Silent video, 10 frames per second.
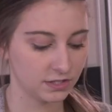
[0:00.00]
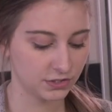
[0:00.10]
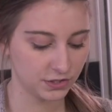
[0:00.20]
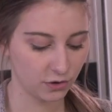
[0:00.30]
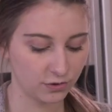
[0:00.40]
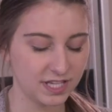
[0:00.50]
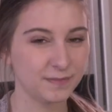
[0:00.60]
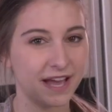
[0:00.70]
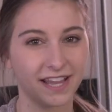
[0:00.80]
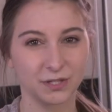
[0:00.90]
So these
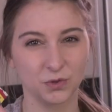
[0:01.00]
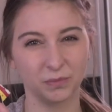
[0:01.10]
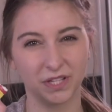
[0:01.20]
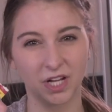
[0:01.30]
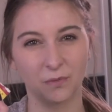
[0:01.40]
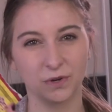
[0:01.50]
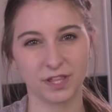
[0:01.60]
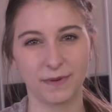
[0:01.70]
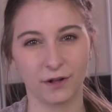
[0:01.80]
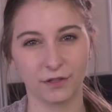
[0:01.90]
packets normally come
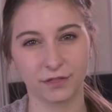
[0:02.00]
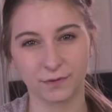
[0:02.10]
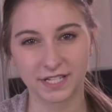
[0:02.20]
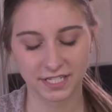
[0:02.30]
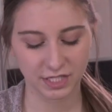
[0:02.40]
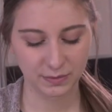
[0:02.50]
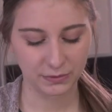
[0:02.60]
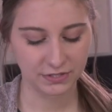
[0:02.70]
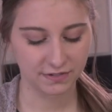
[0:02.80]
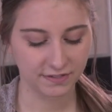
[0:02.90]
with about three
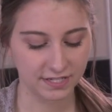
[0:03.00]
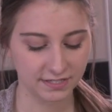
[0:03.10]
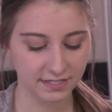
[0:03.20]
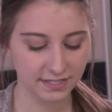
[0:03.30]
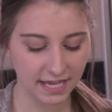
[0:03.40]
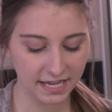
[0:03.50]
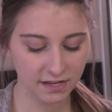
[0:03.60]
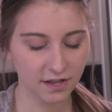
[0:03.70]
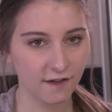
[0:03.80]
teaspoons of yeast inside.